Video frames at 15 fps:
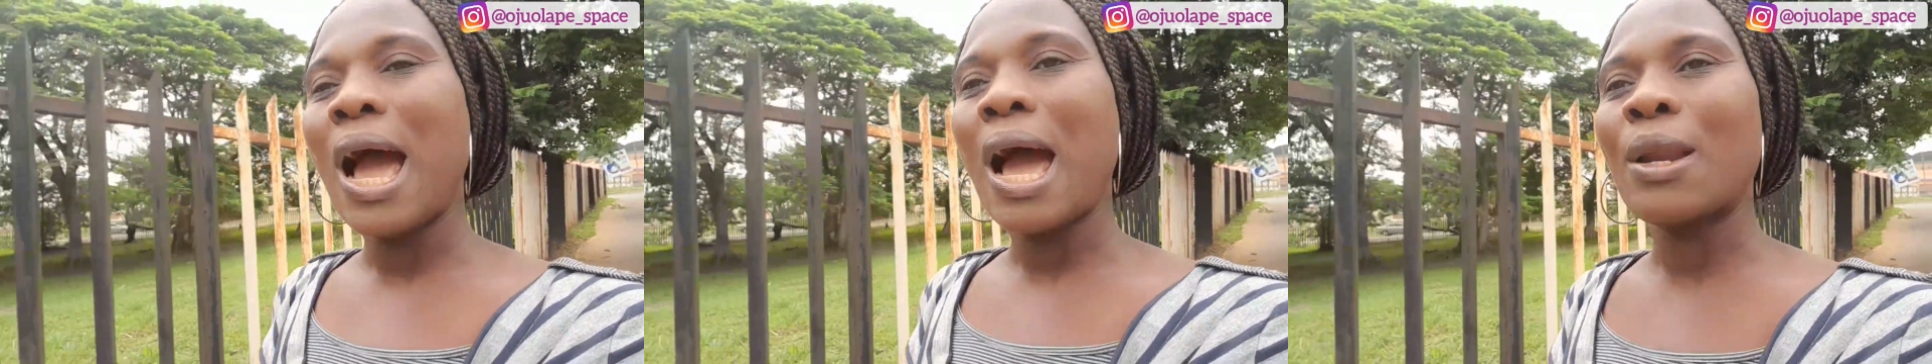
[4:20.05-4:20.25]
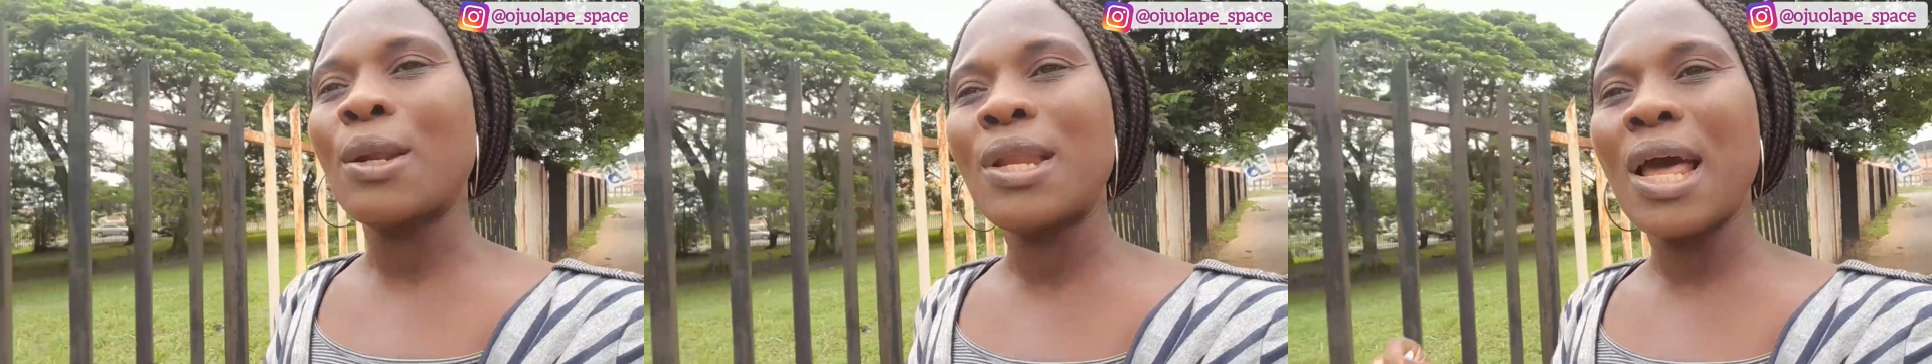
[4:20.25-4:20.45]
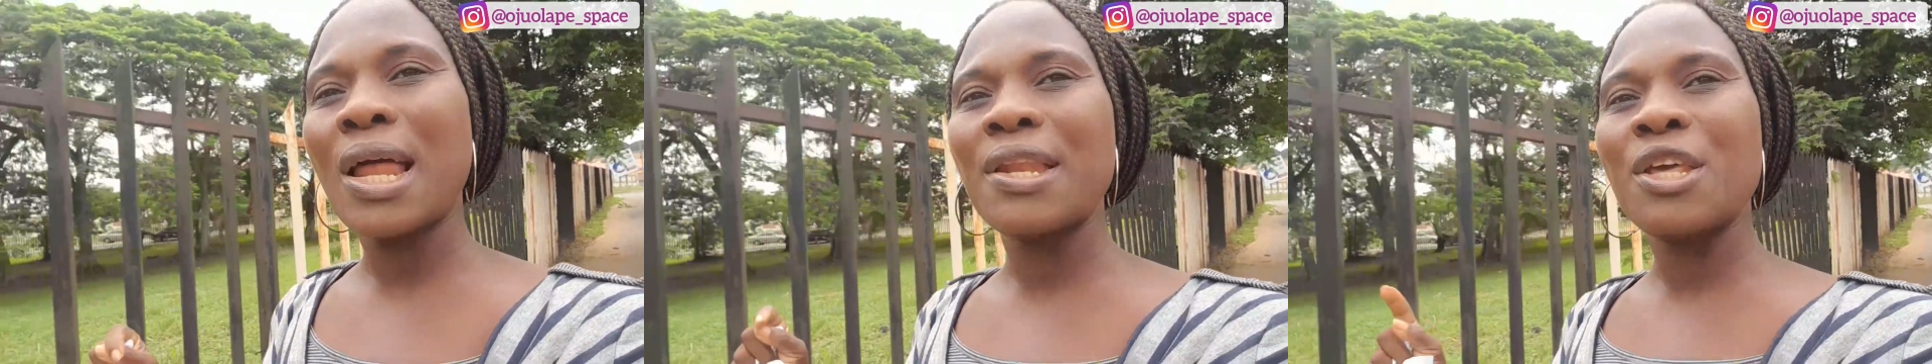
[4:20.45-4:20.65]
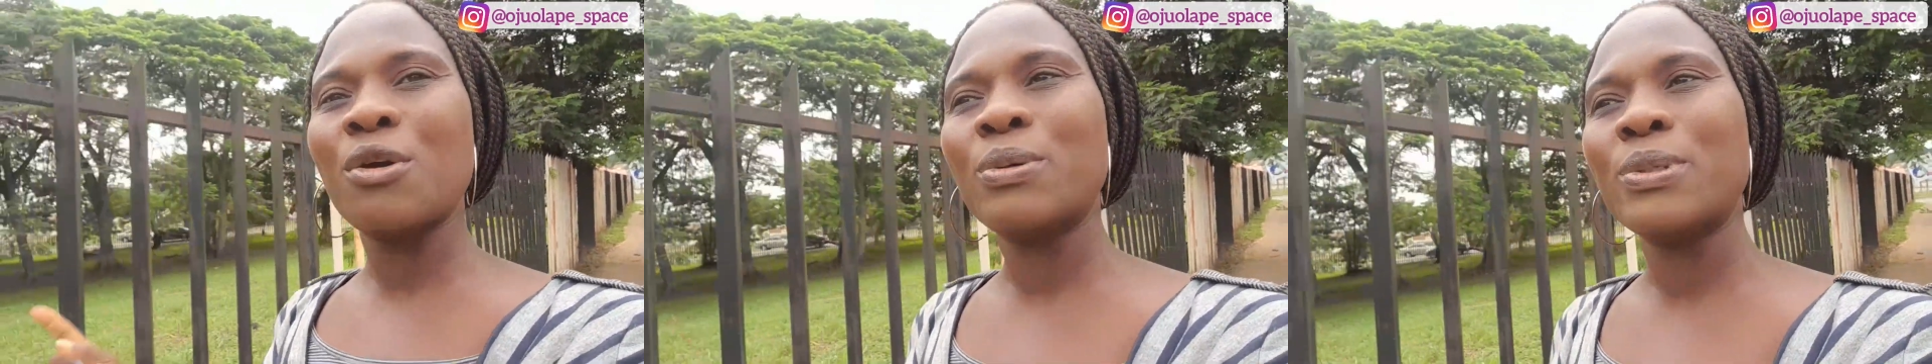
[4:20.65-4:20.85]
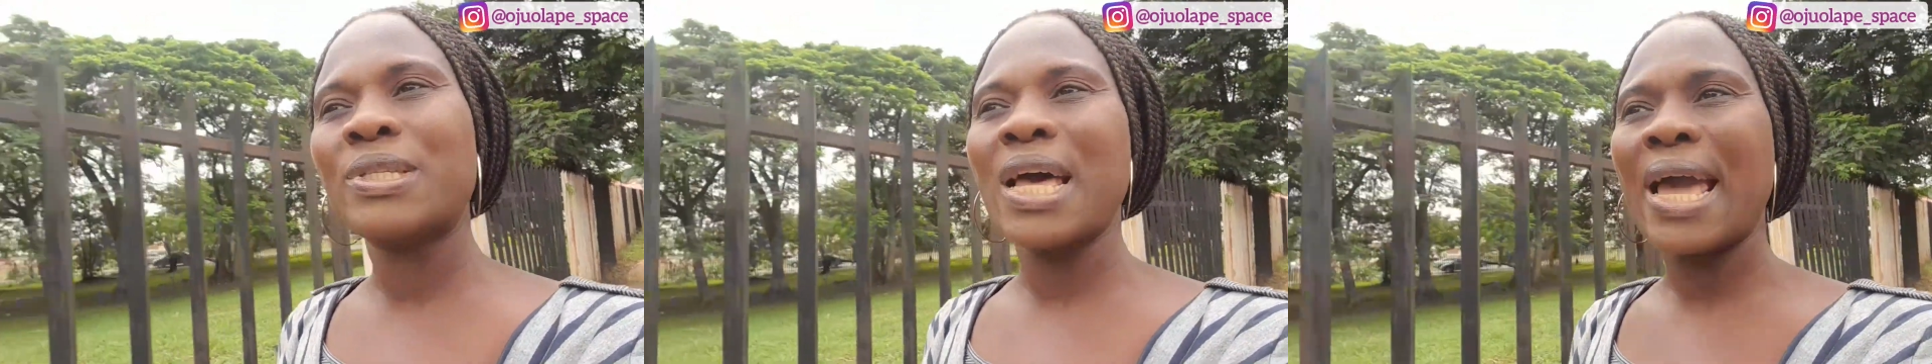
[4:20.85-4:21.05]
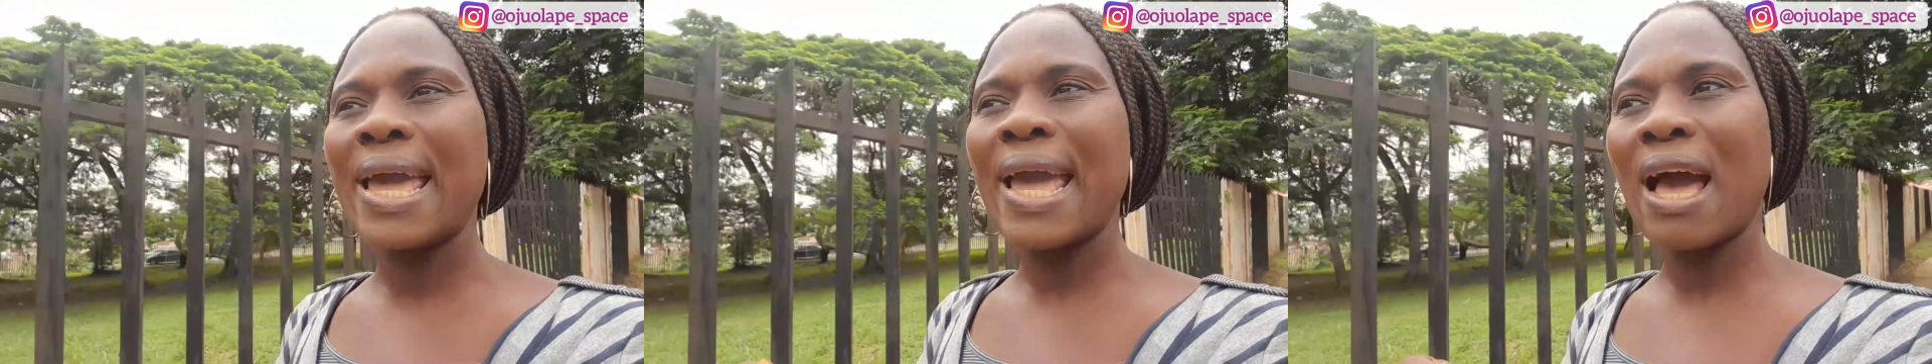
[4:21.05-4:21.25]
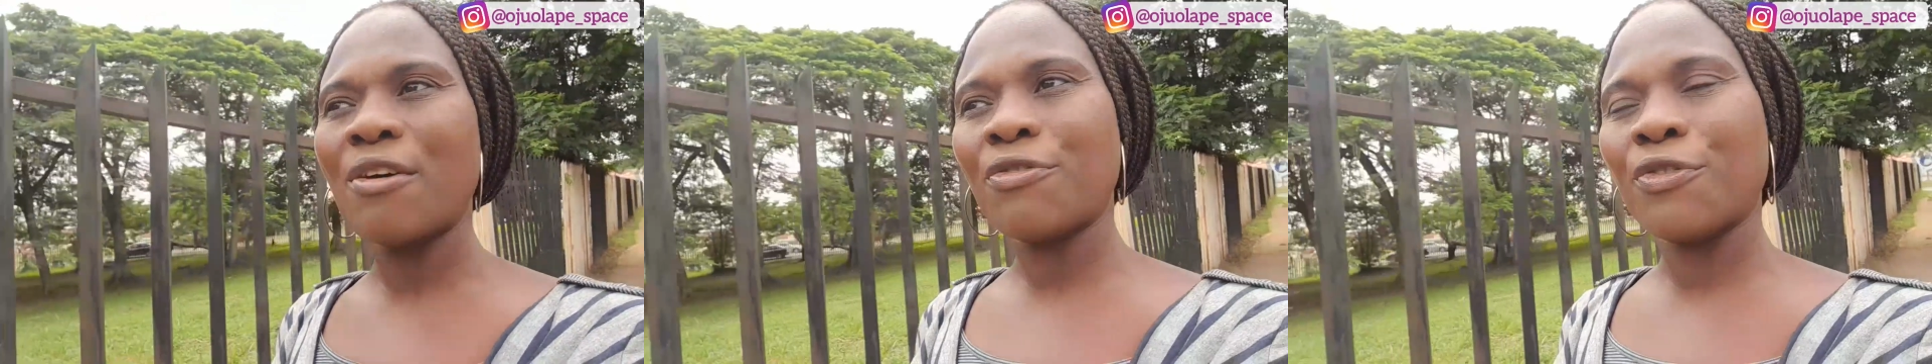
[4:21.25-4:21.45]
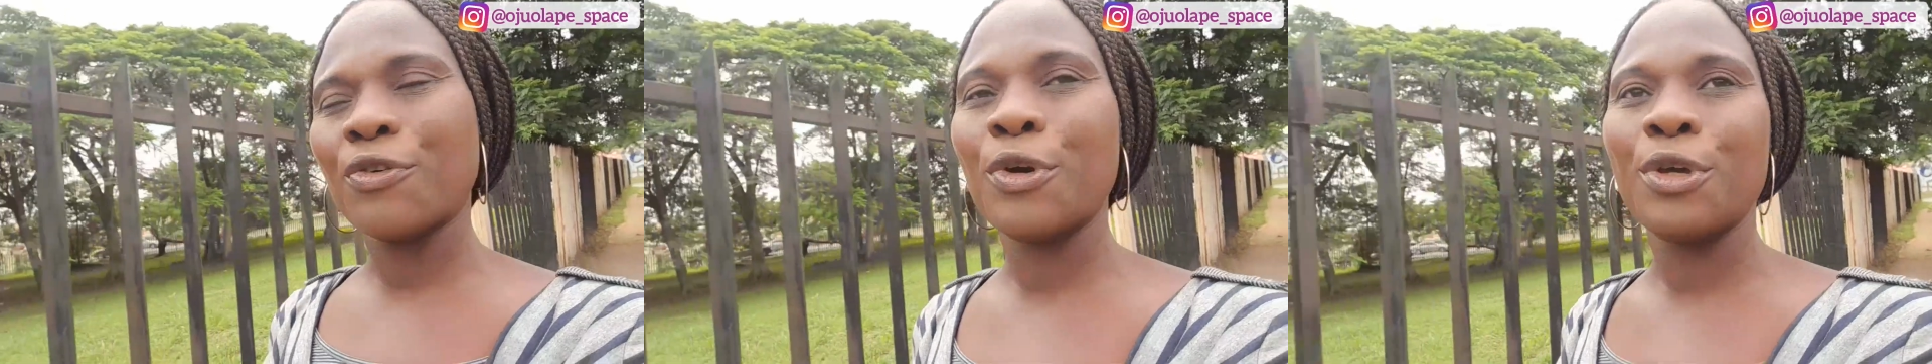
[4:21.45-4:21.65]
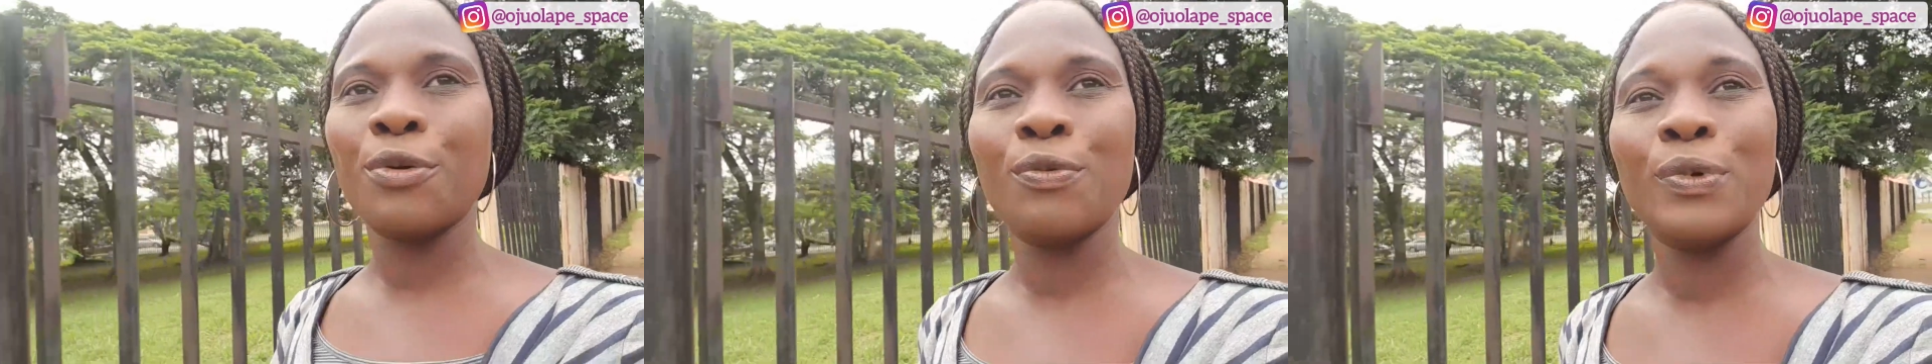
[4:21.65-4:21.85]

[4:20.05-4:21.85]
another news I have for you,